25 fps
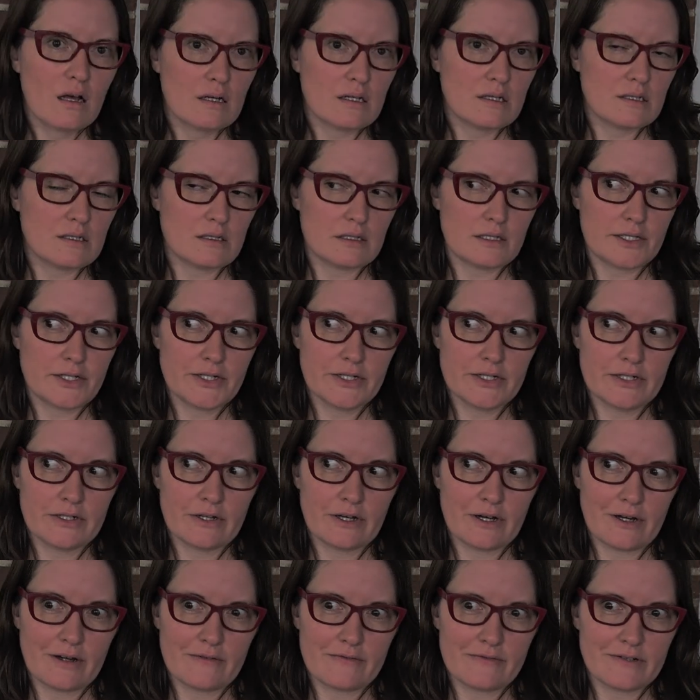It turned
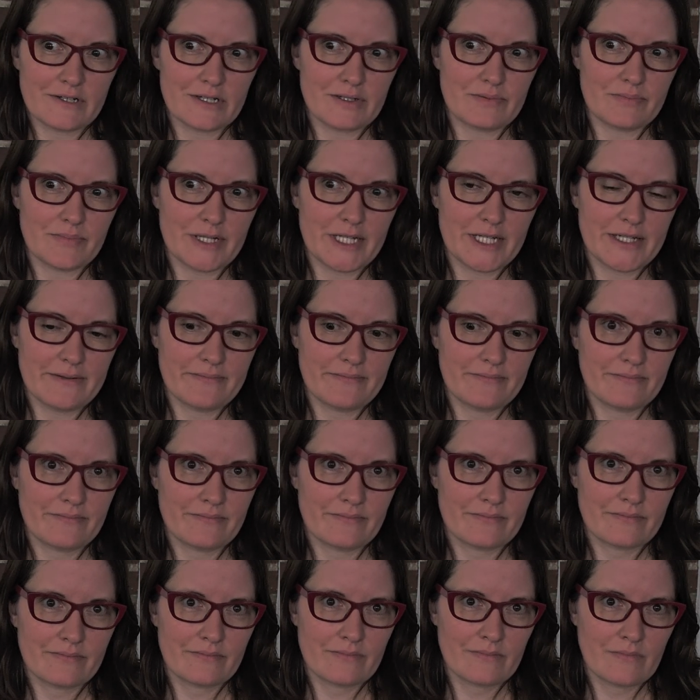off on me.
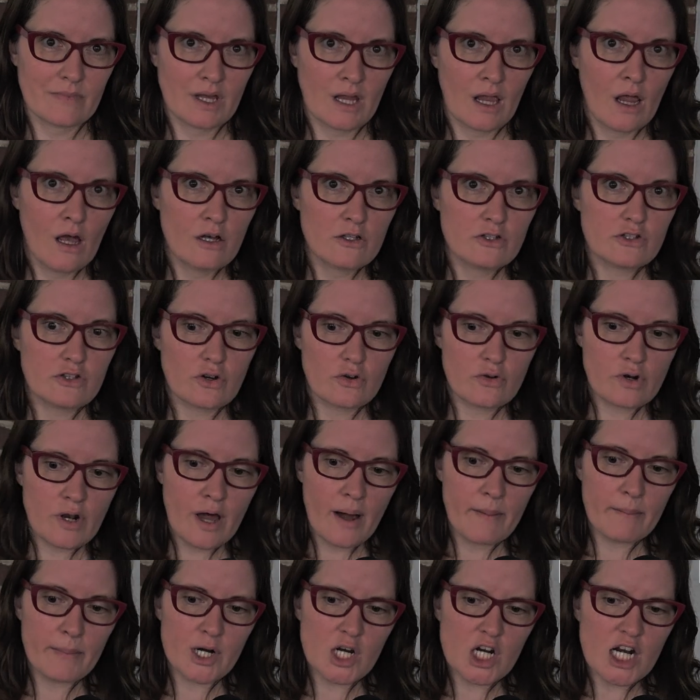So
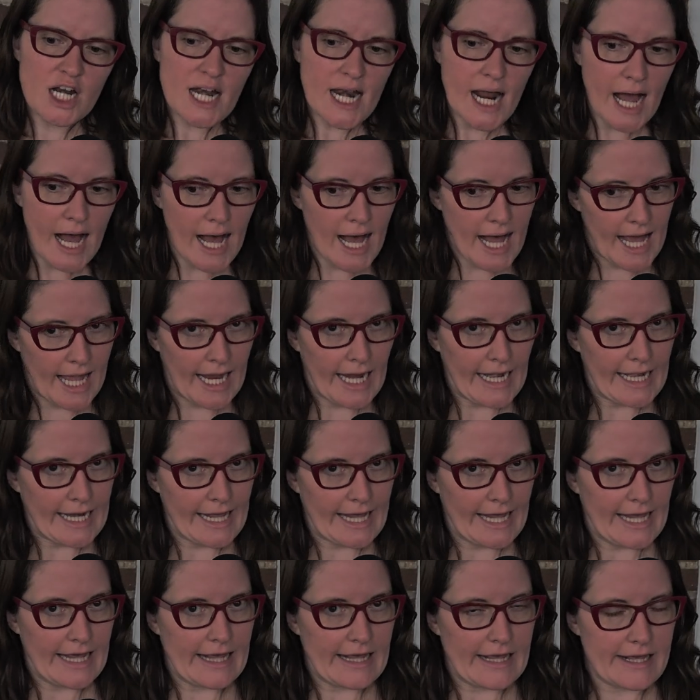number 9
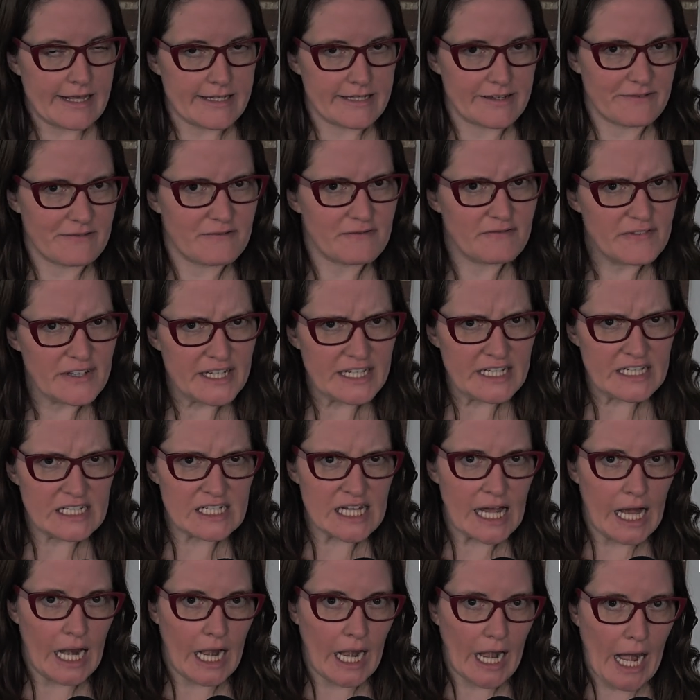is Phil
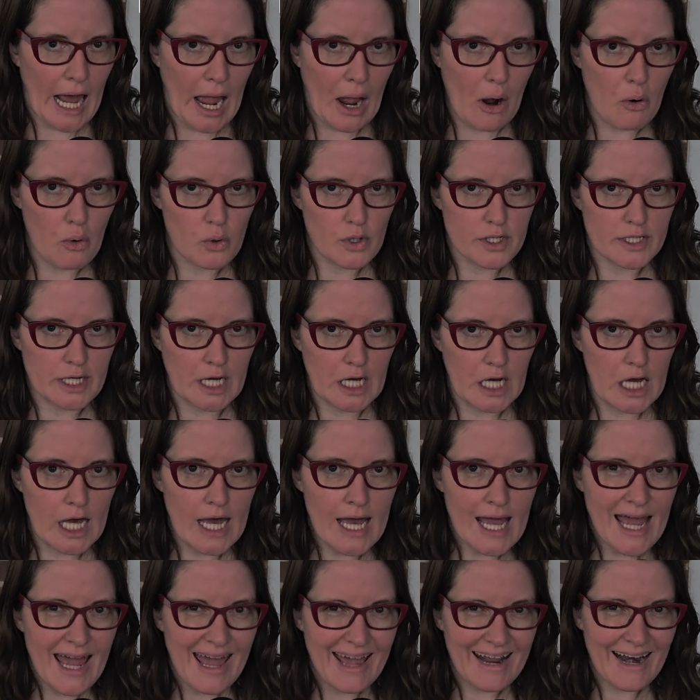Laude.
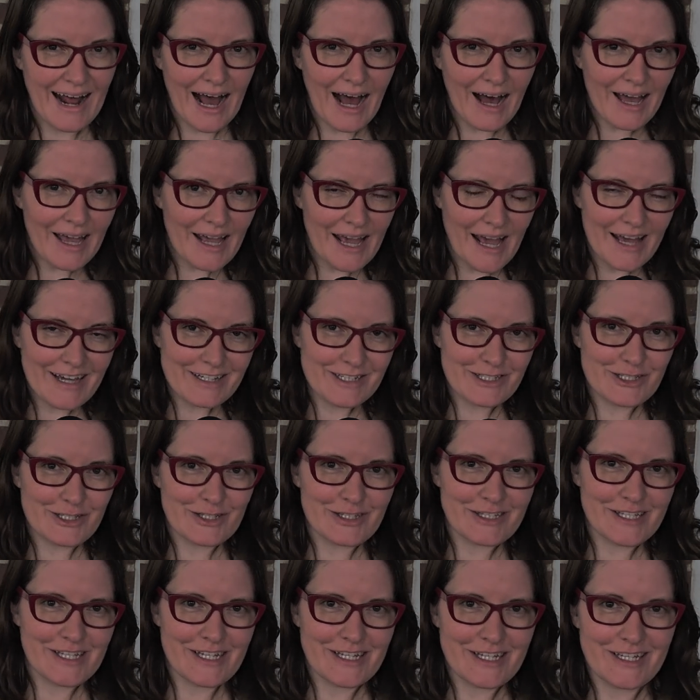And I
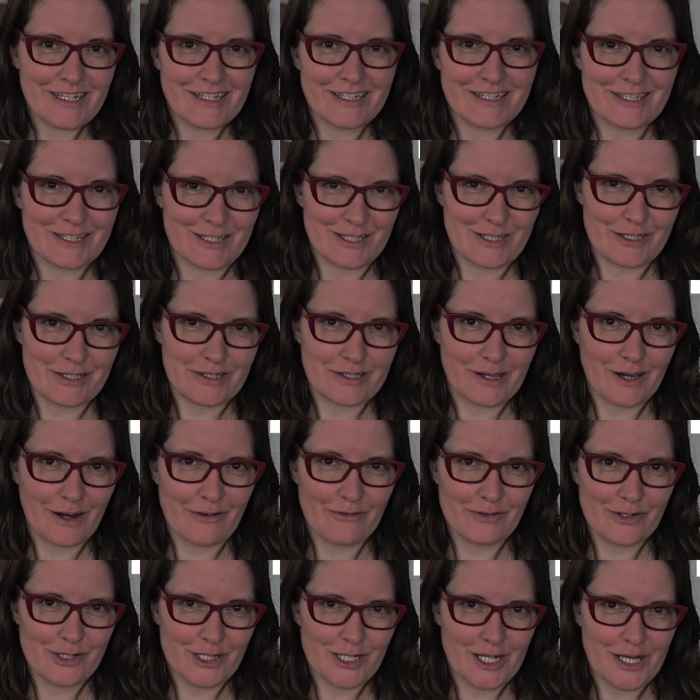actually
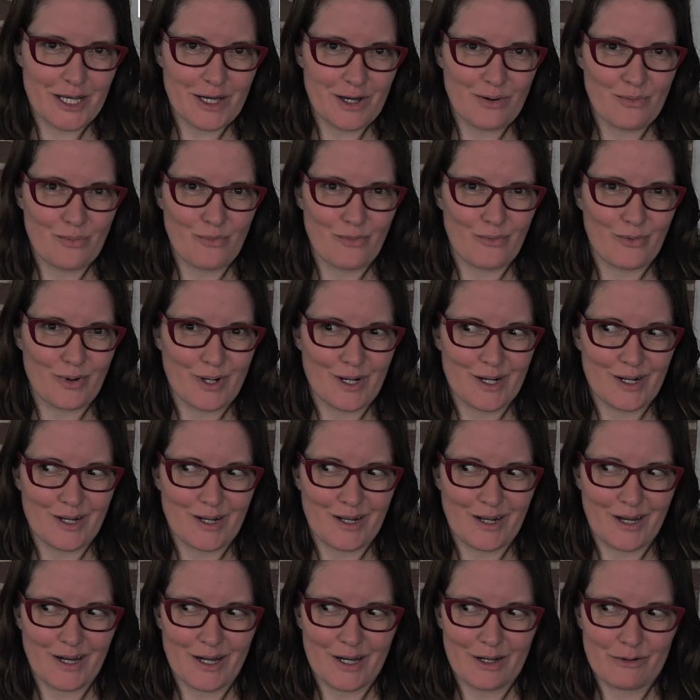discovered him
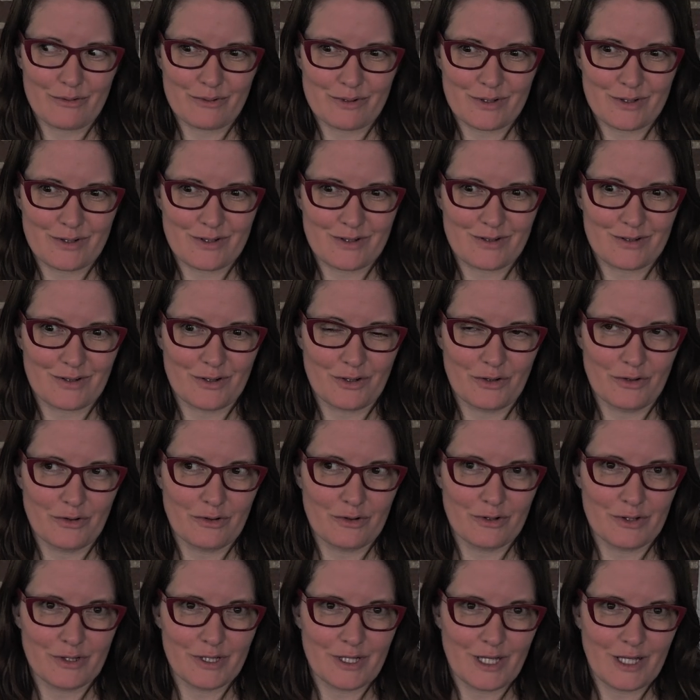when I was
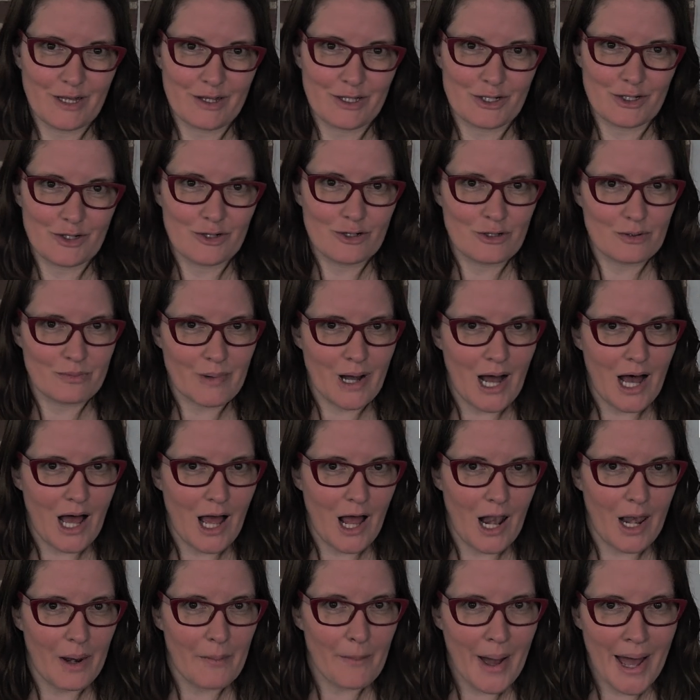Googling the term
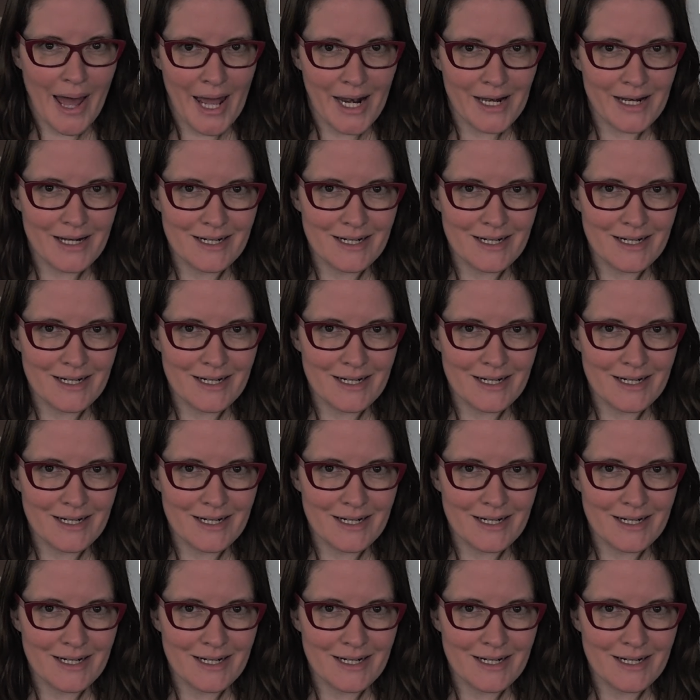Allmann,